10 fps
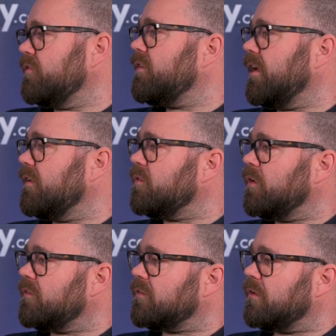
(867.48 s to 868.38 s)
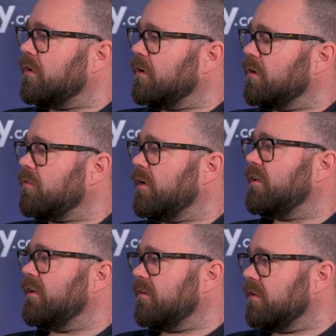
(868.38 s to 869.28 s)
today. So it's
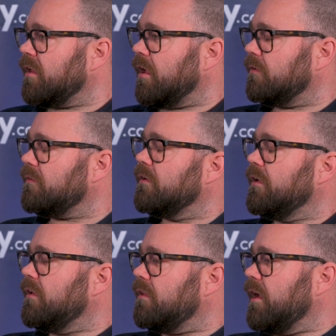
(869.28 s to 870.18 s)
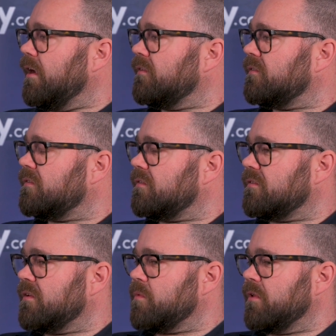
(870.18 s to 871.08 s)
great hearing that that is
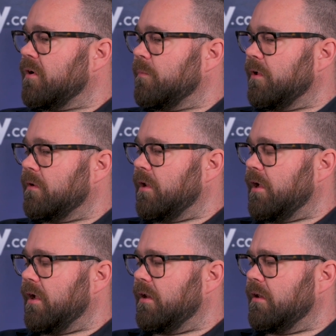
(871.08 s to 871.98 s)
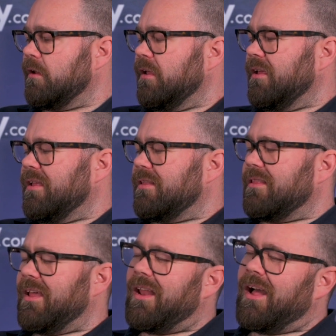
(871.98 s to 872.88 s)
something coming online. And
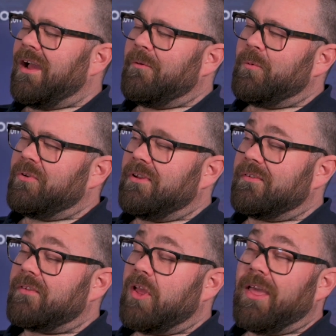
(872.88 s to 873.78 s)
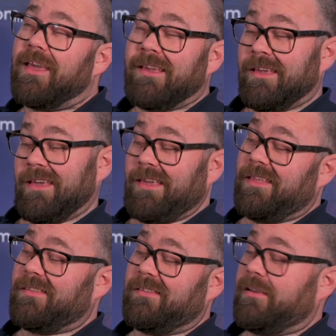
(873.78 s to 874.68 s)
then I would just
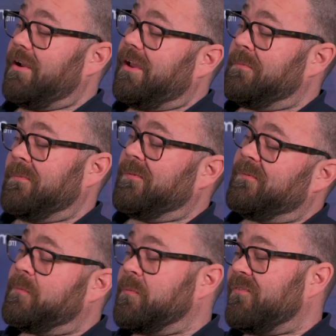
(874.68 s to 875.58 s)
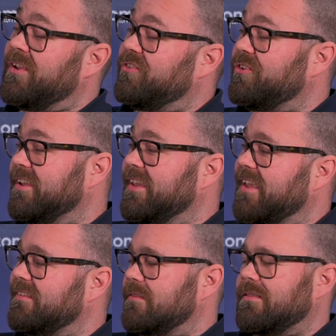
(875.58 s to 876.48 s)
guess here, I would venture a
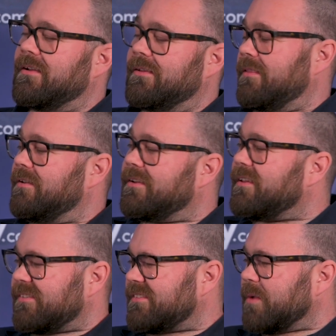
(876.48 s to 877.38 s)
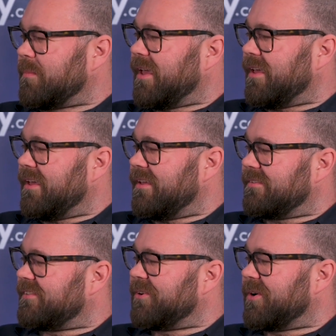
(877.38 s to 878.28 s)
guess that is some
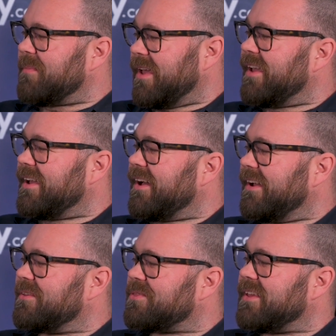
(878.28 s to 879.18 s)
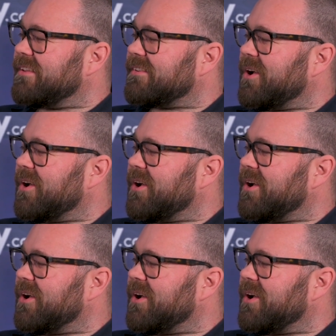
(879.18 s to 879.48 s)
CRM AI things